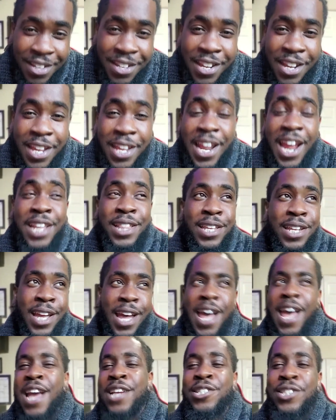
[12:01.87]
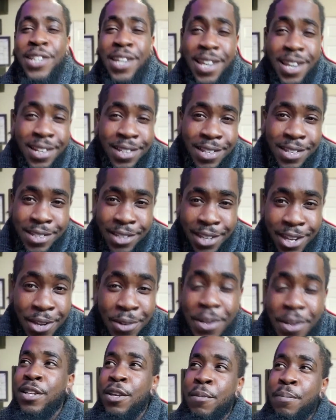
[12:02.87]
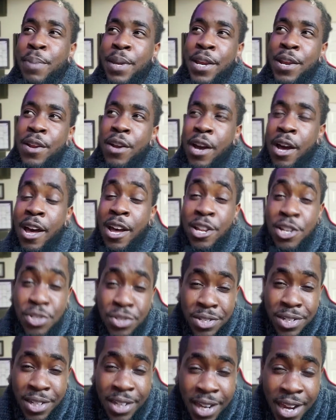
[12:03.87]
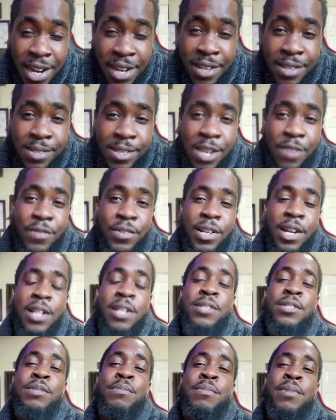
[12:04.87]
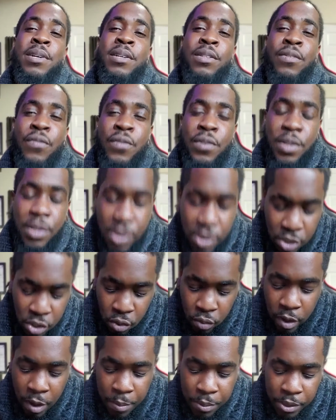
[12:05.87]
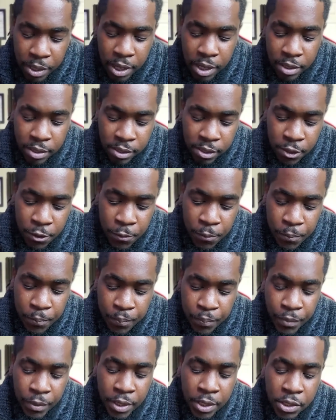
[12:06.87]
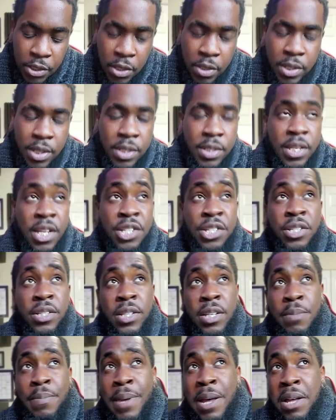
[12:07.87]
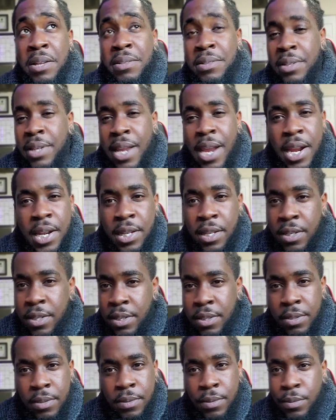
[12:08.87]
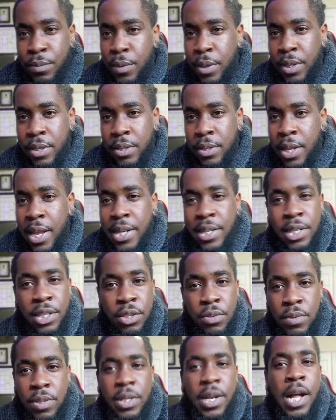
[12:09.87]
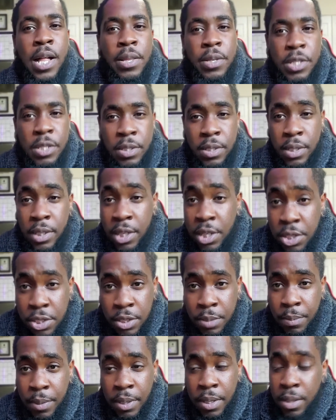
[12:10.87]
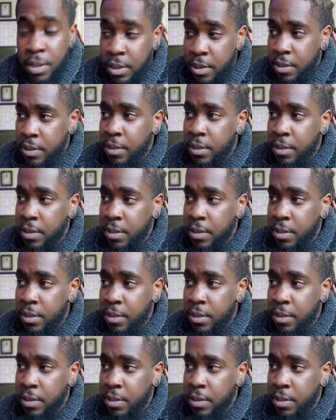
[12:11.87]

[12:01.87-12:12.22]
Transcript: And I think I actually got a discount. Compare $187 a month for these 2 websites. So it's essentially about $93 each a month.